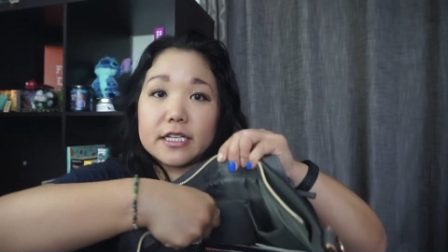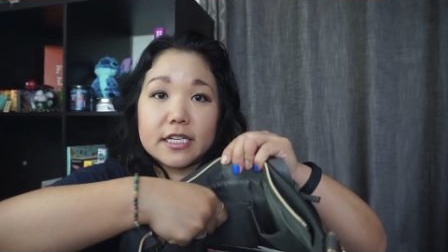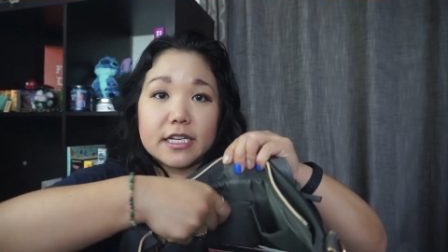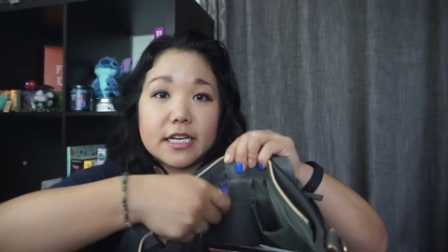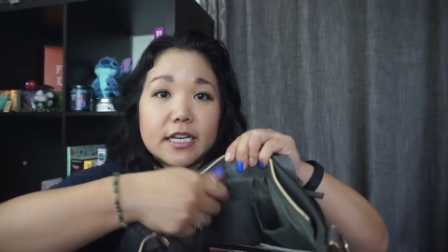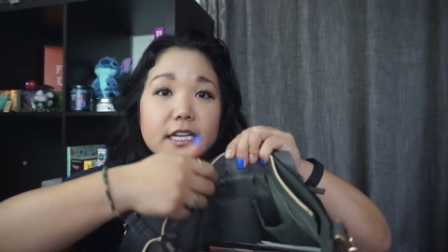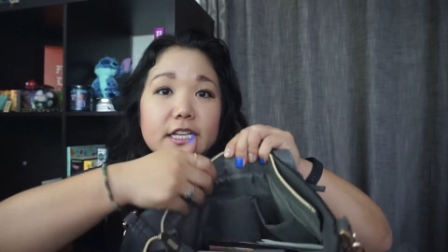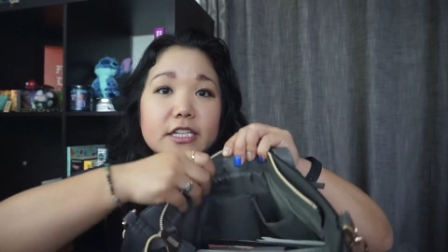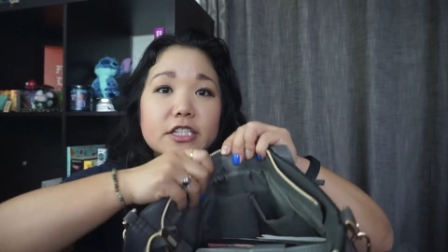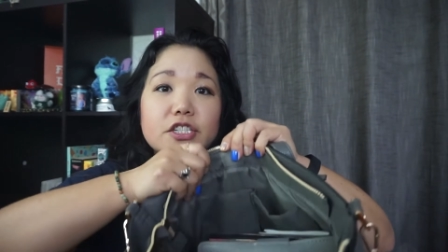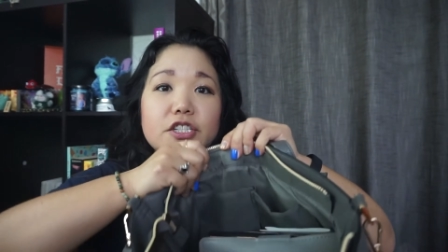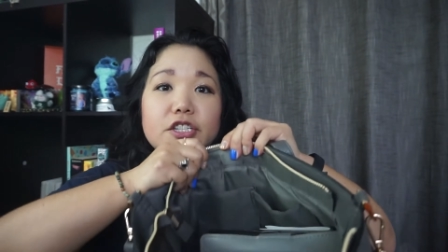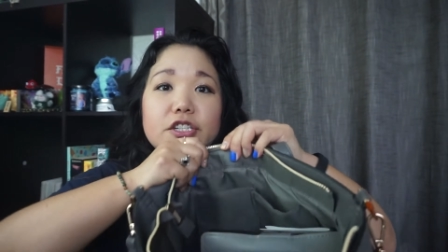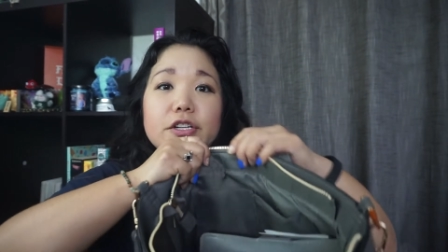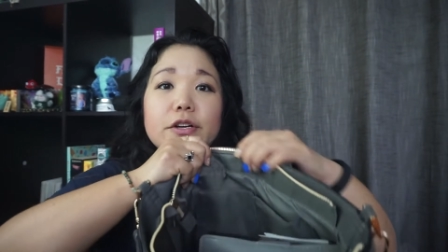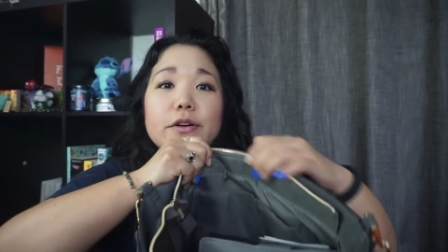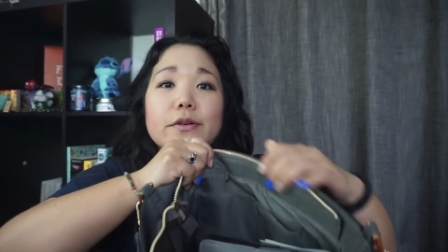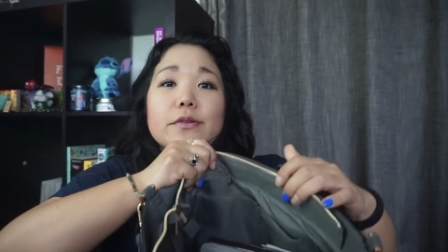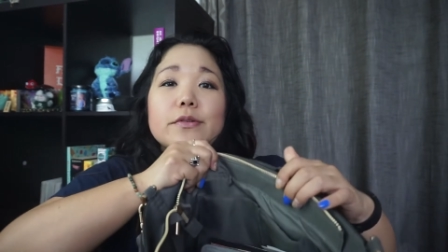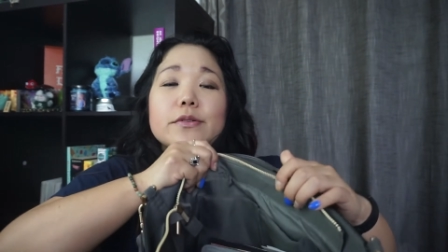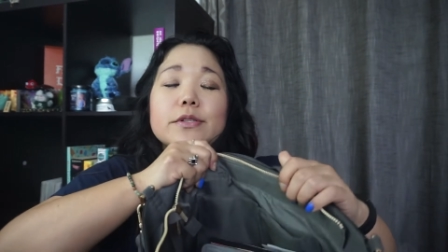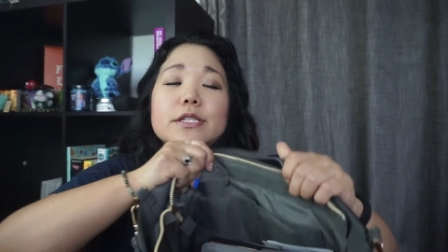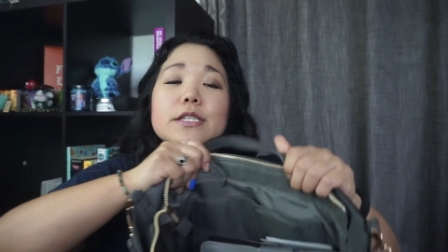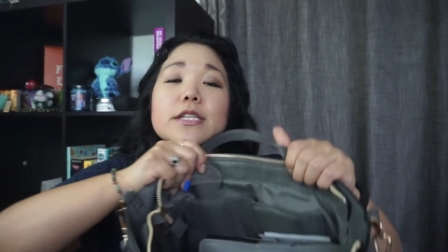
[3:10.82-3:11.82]
It
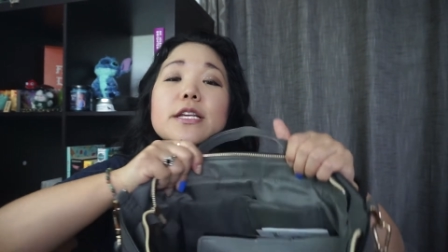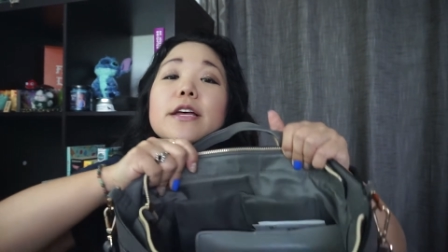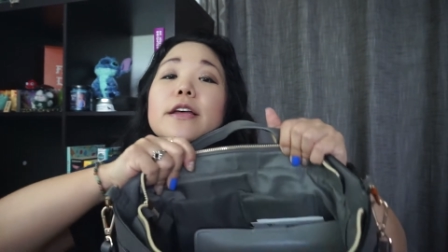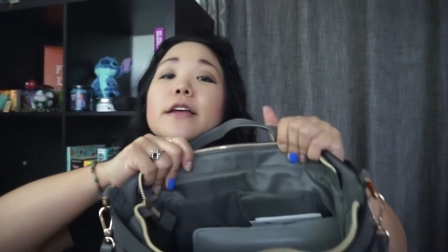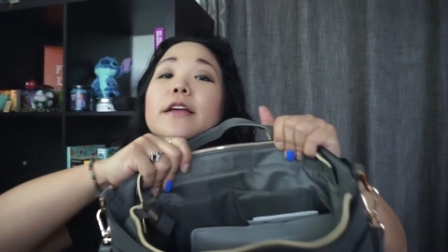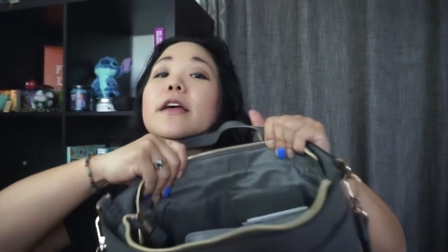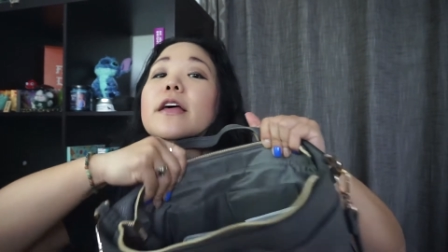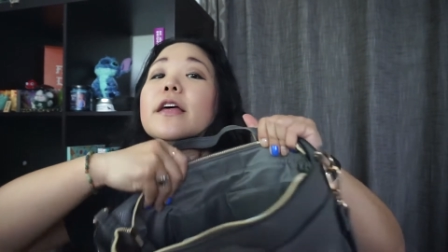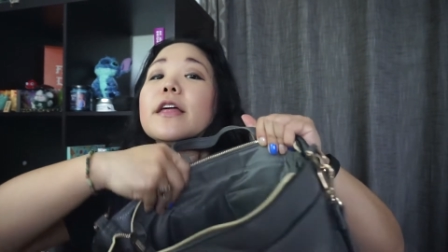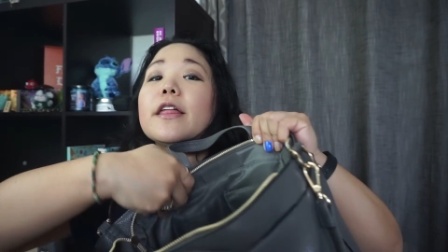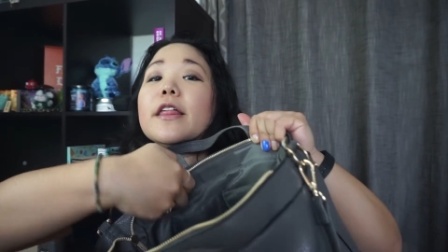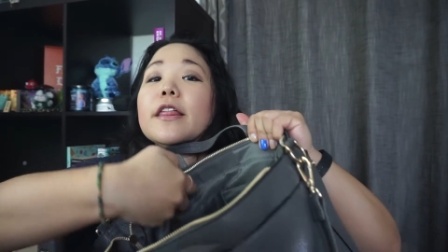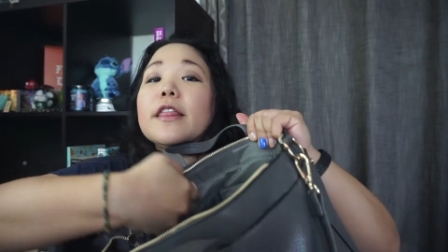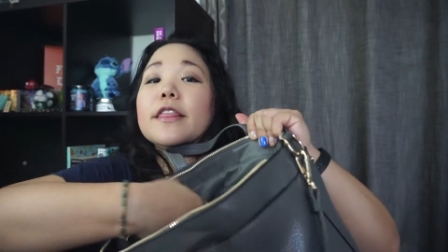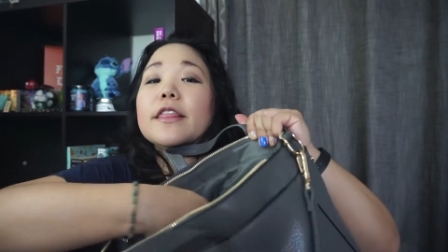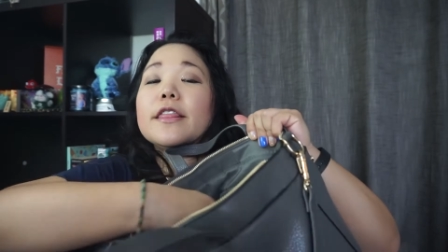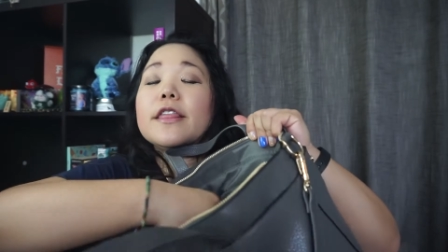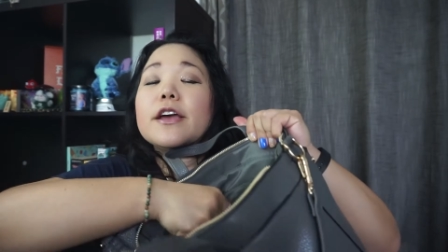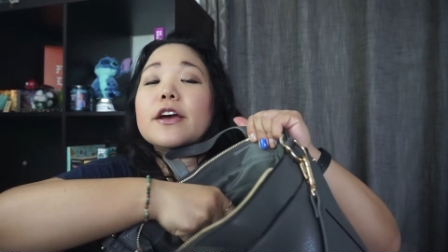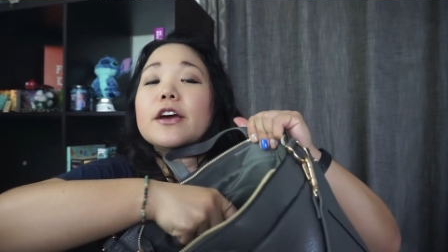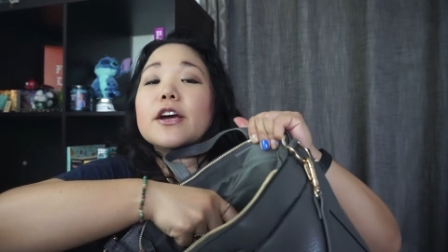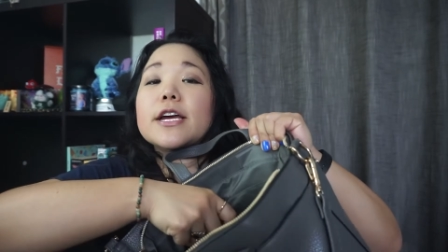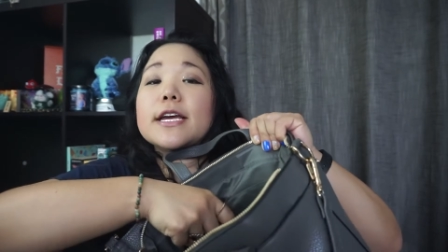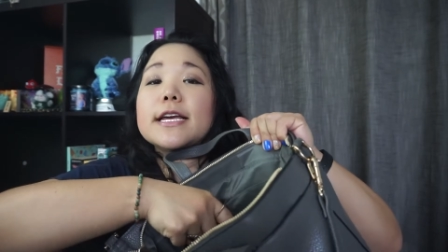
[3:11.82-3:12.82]
shows
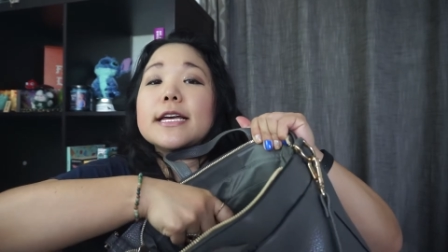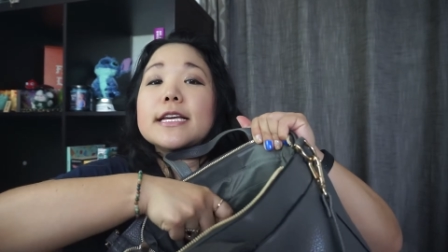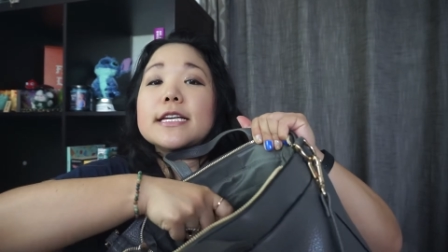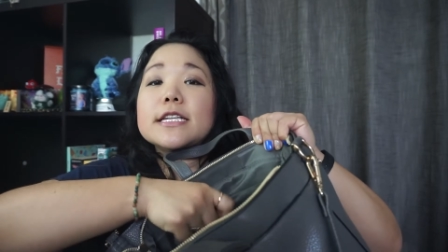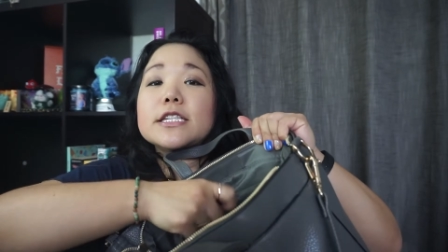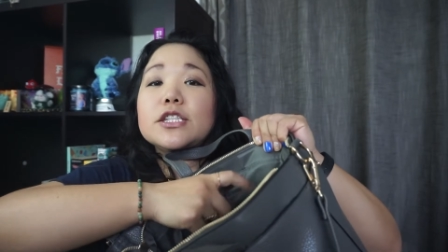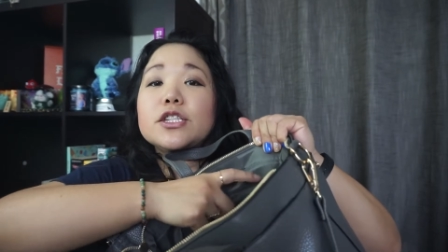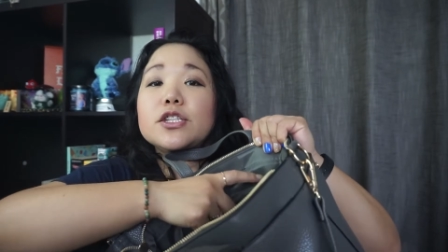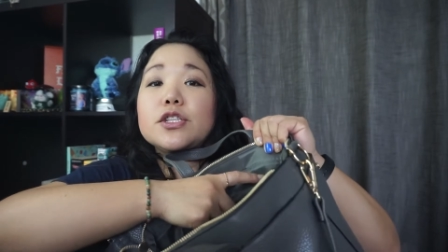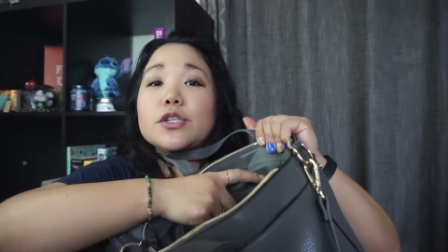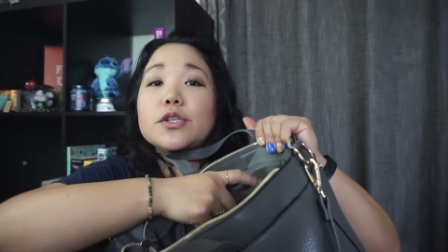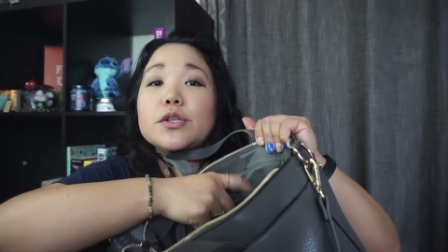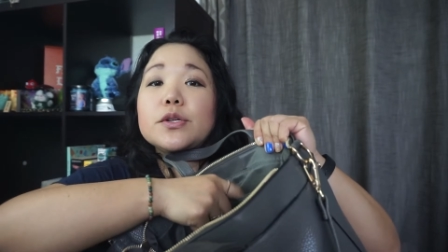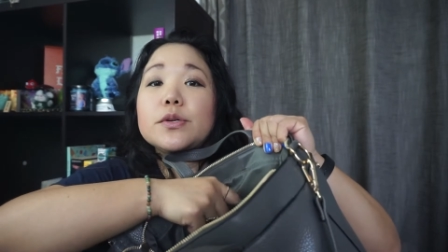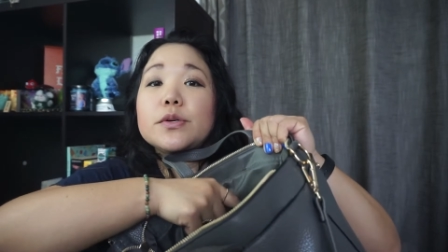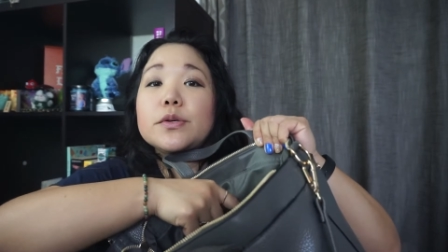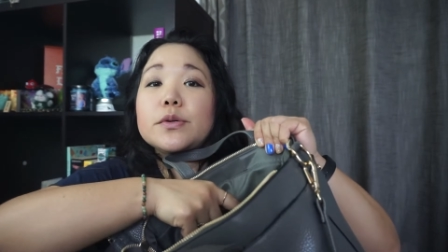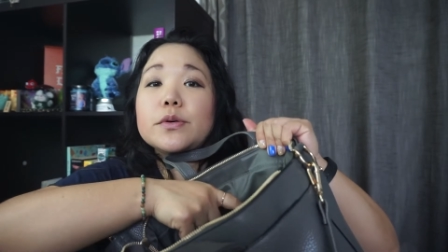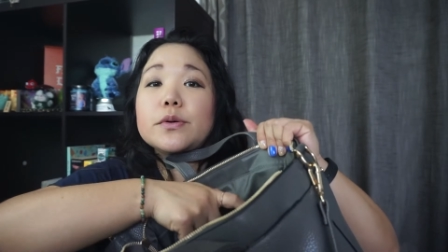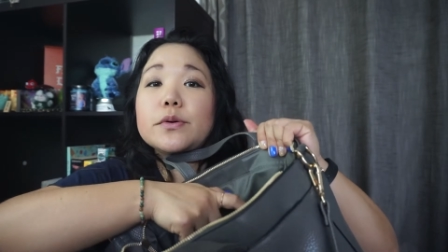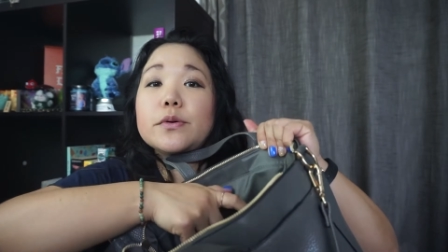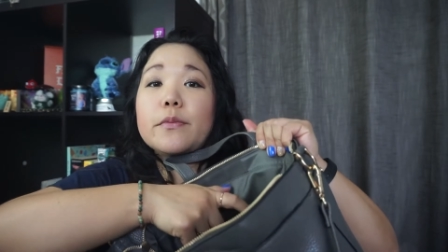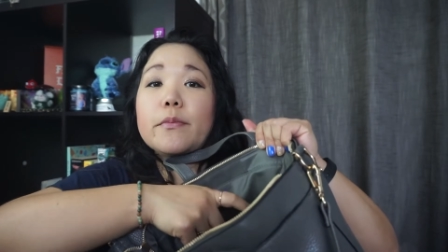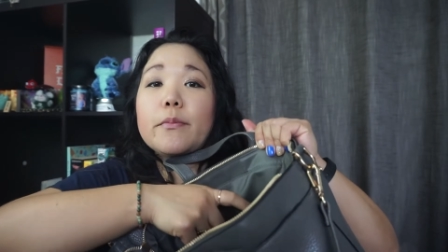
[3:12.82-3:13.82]
there is
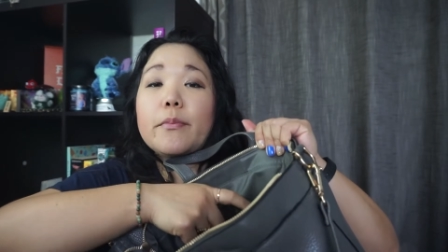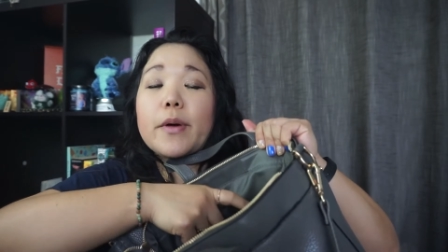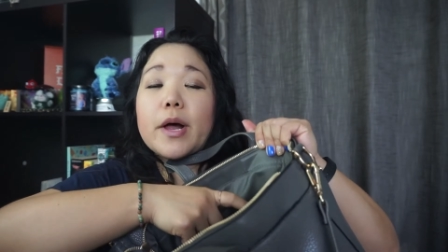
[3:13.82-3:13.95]
two